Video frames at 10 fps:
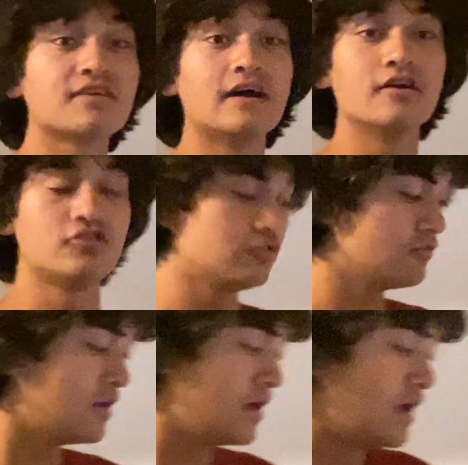get on
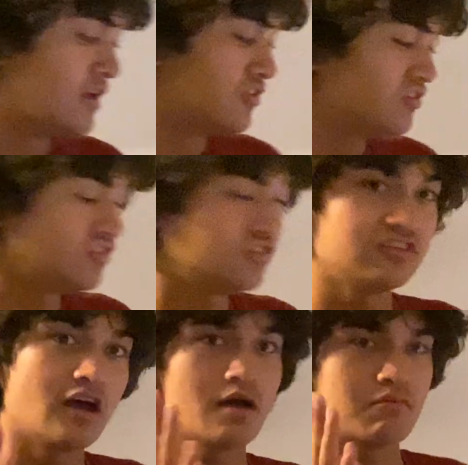to
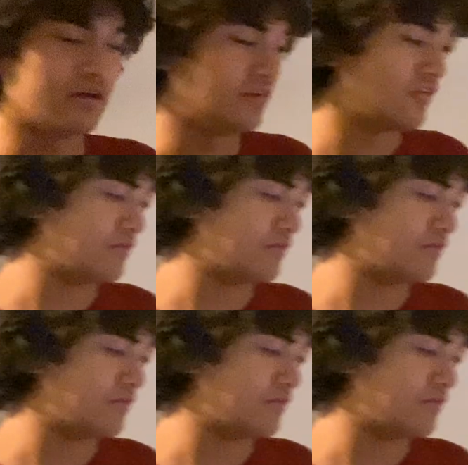somewhat of a